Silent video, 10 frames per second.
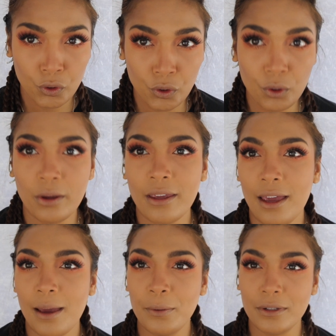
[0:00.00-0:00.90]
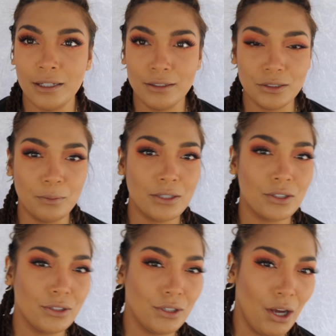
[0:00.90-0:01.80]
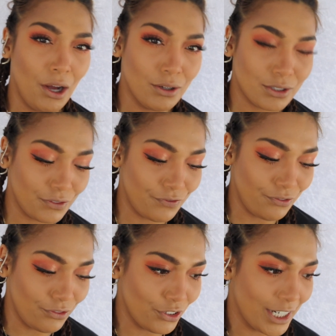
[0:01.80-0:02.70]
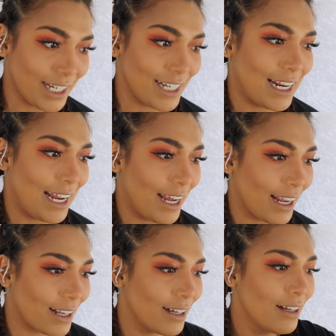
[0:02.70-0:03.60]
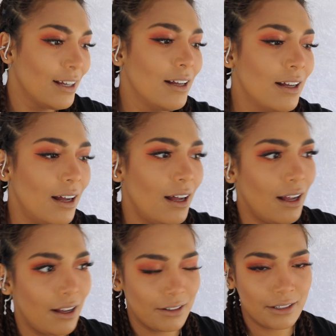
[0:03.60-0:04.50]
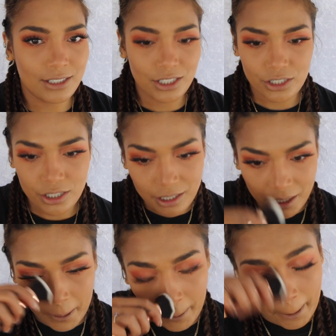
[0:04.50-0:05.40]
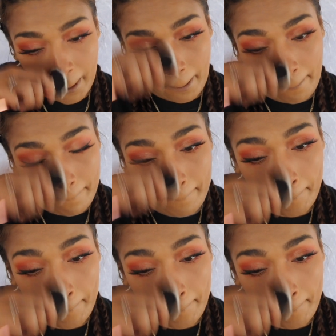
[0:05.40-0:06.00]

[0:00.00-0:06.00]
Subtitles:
Oh, okay, I put a little too much on the nose. Freaking heck! Just clean this up.